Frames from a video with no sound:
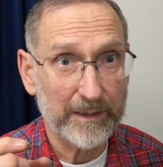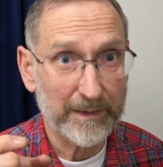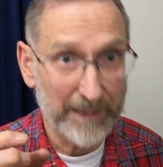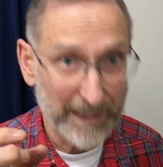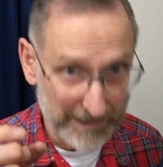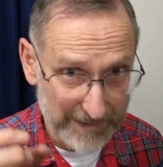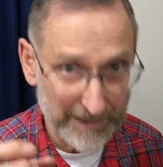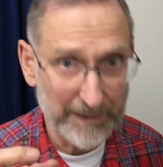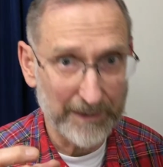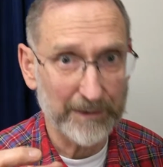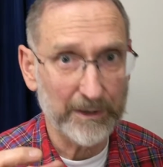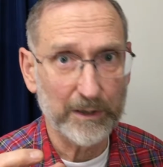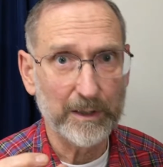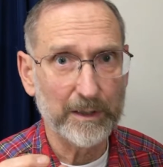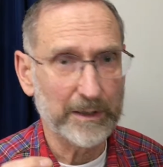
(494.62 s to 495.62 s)
that's it.
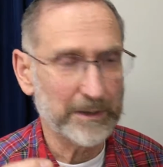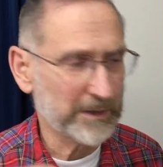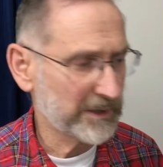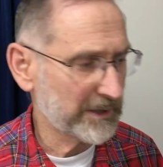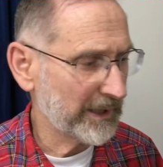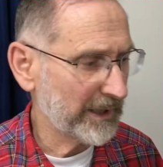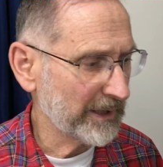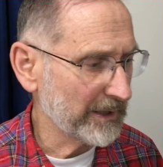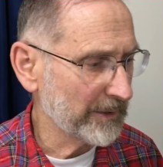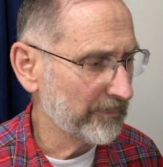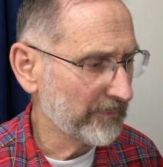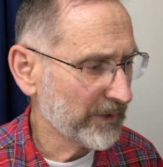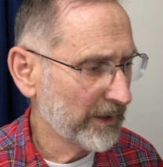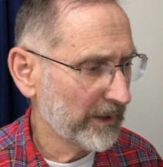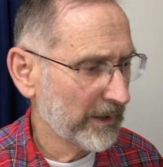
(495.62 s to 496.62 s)
They're going to stay.
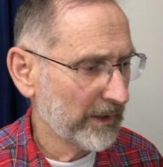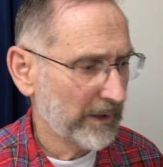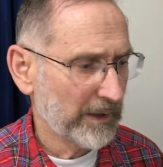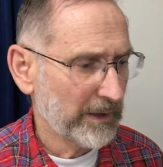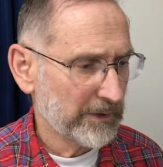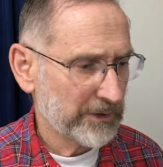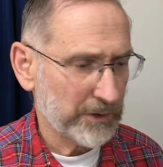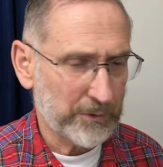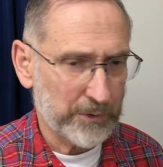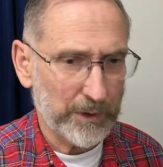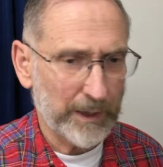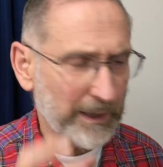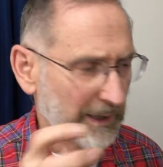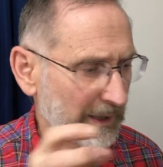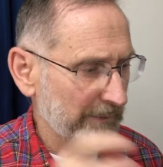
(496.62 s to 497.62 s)
So
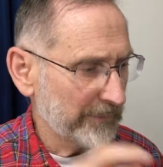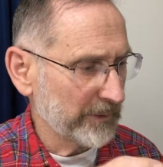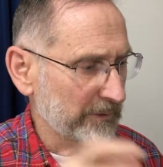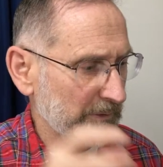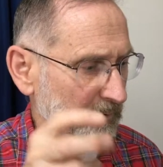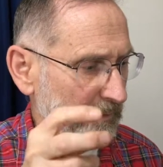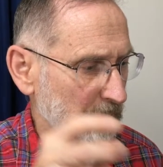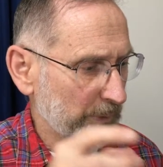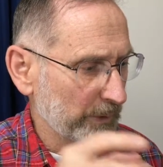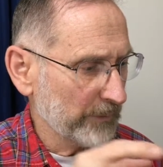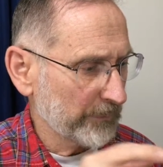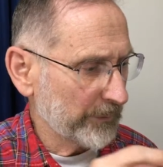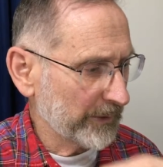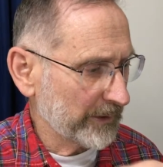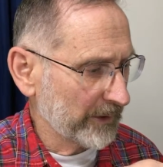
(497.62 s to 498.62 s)
try to have it
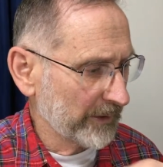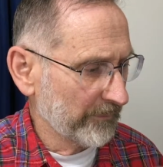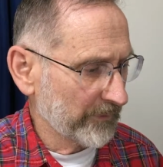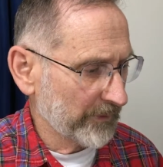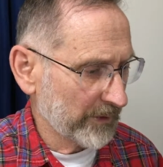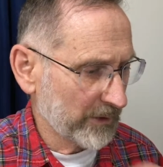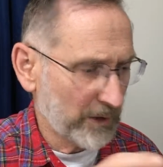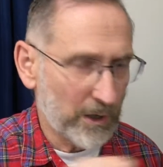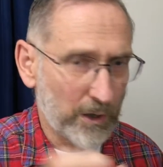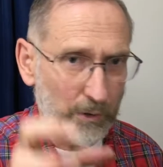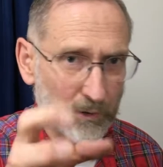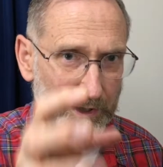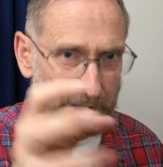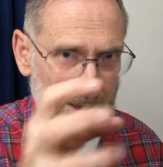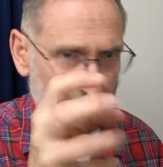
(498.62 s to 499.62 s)
perfect. Hold
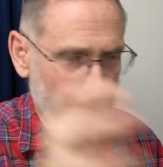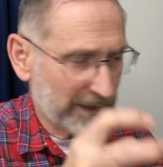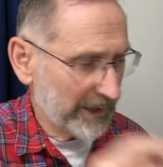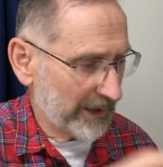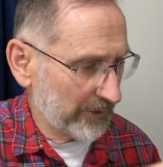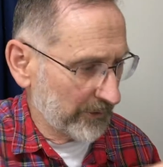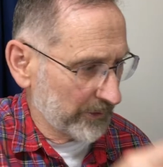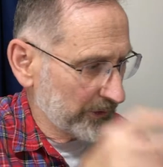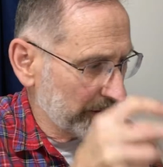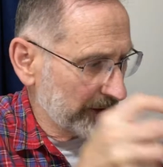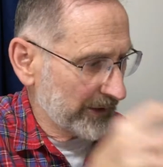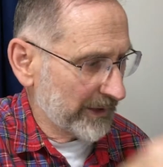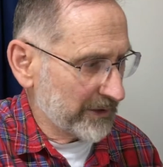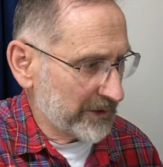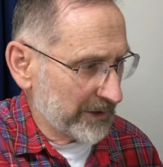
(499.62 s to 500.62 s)
this together
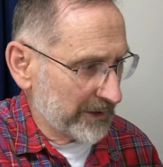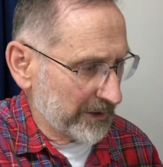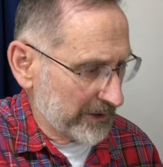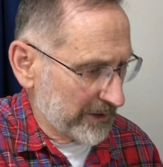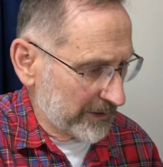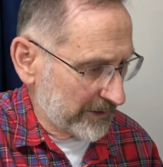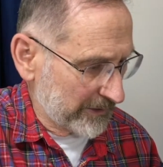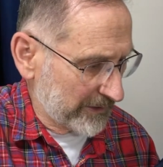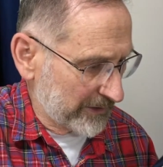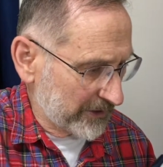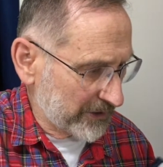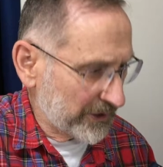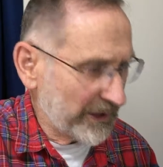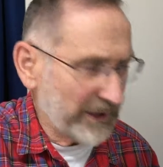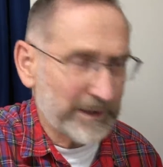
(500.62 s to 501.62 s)
and just
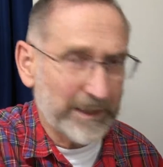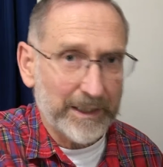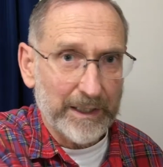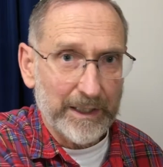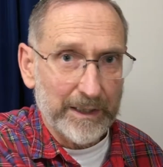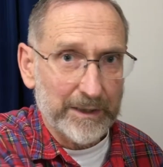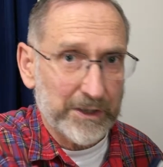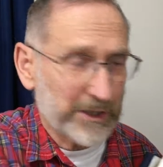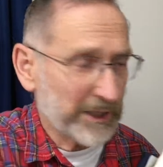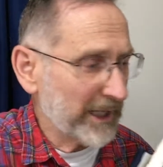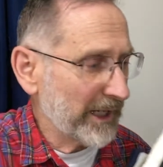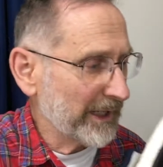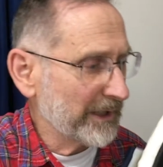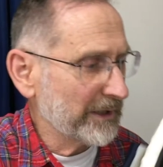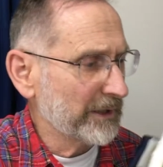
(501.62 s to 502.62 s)
seat the
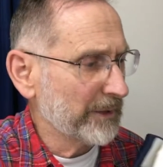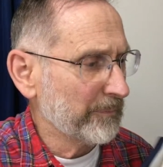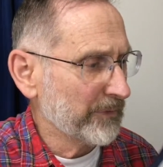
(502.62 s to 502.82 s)
inside